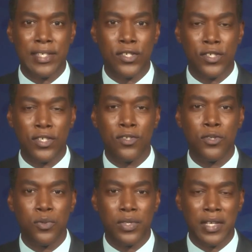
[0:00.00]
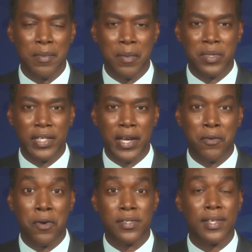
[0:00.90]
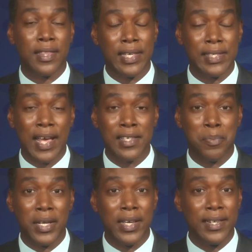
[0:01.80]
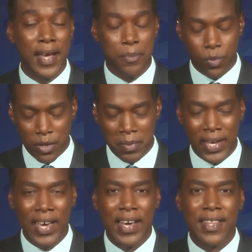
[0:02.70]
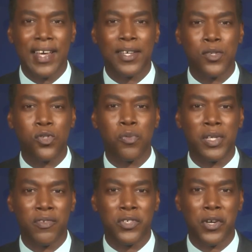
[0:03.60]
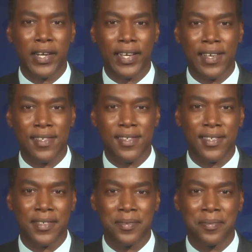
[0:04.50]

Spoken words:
TTT News team, I'm DK Roster. This has been In Depth with me. Thank you so much for joining us.